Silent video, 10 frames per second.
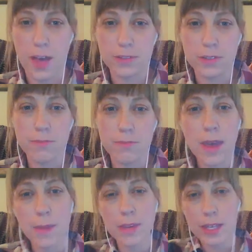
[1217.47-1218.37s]
So
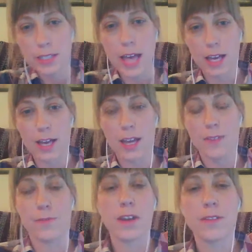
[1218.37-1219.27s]
maybe it's that kind of a
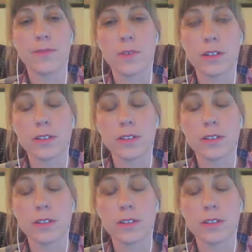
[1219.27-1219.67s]
metaphor.